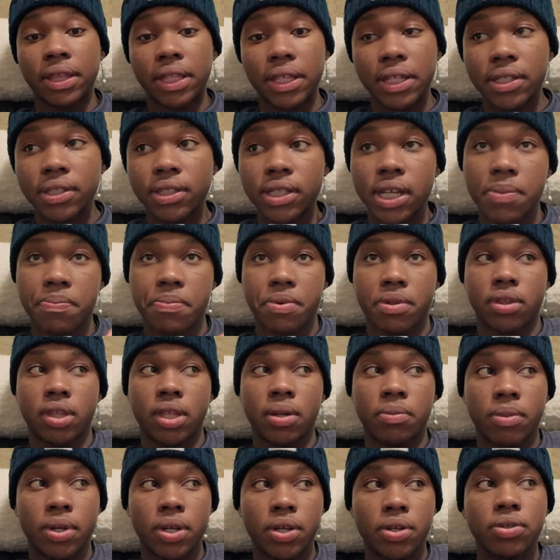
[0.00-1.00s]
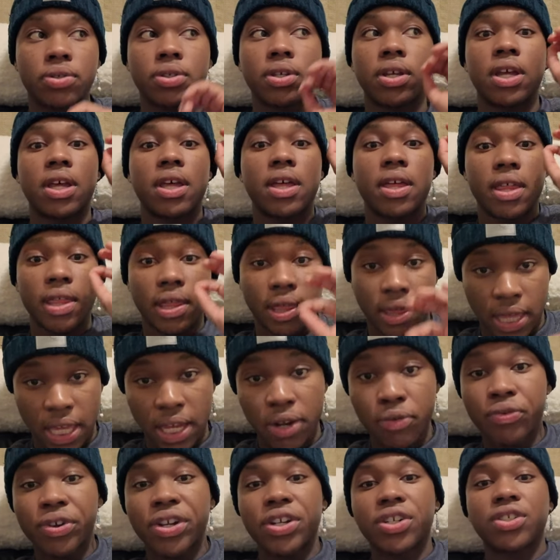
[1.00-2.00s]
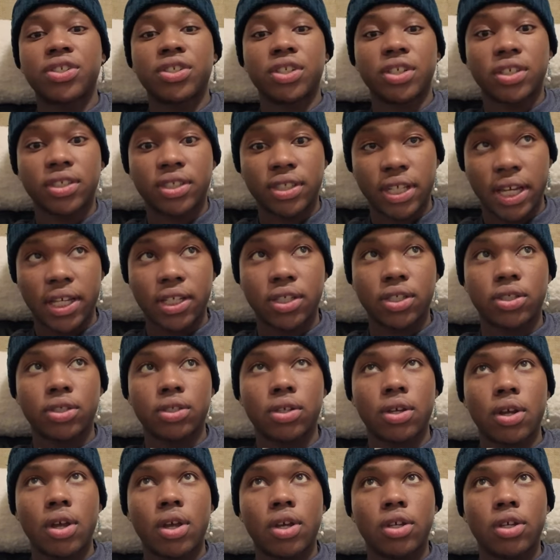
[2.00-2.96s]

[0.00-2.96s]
these type of thumbnails, they reach success.